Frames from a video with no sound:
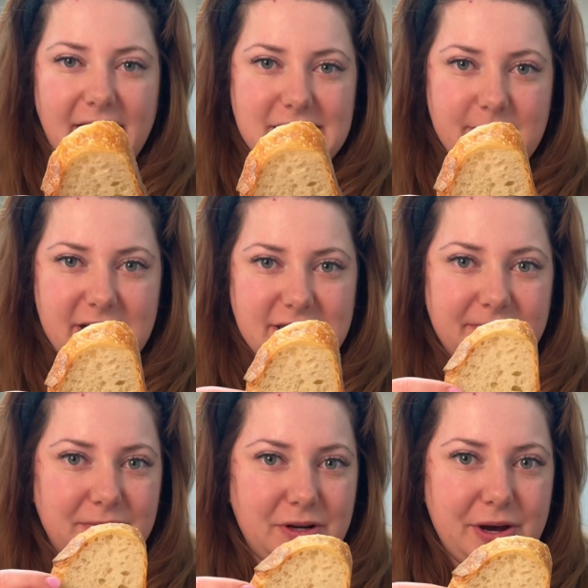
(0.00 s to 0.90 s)
Let's make
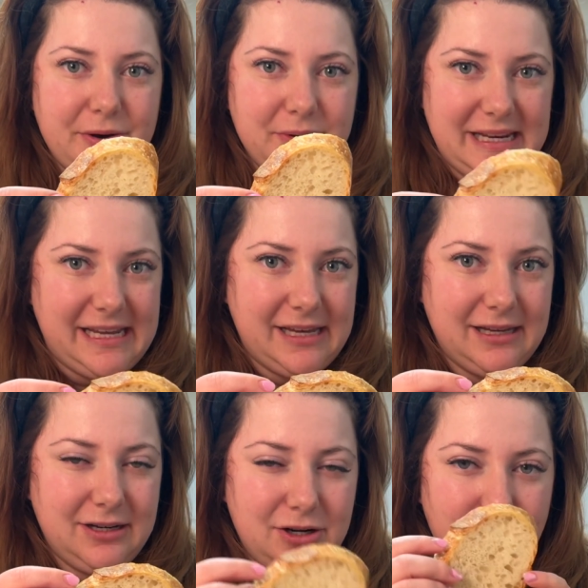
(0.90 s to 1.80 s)
some no
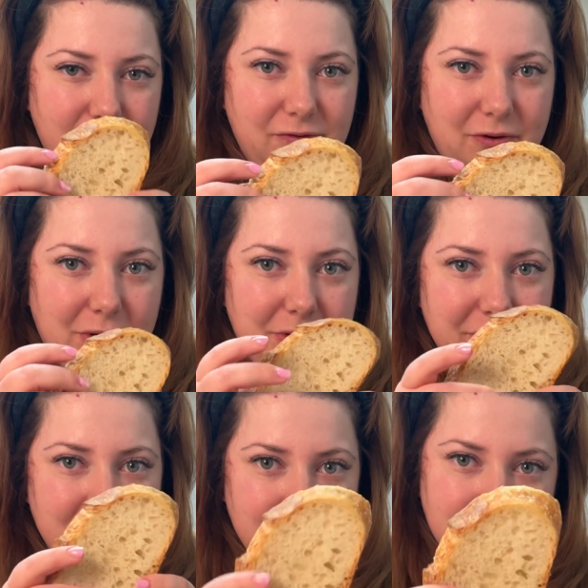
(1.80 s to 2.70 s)
knead, no
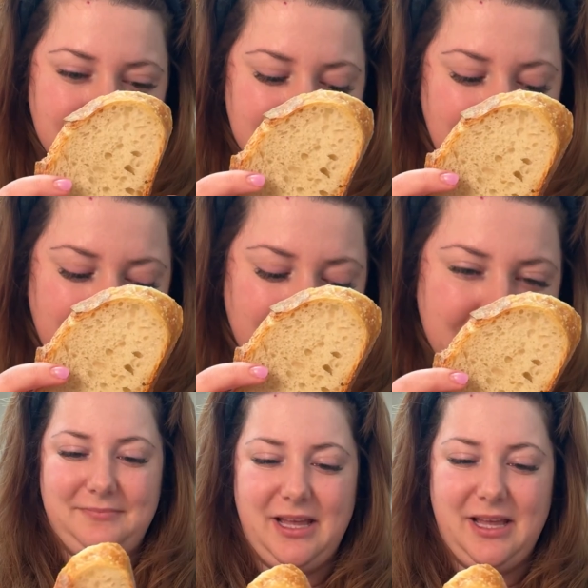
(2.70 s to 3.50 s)
fold sourdough.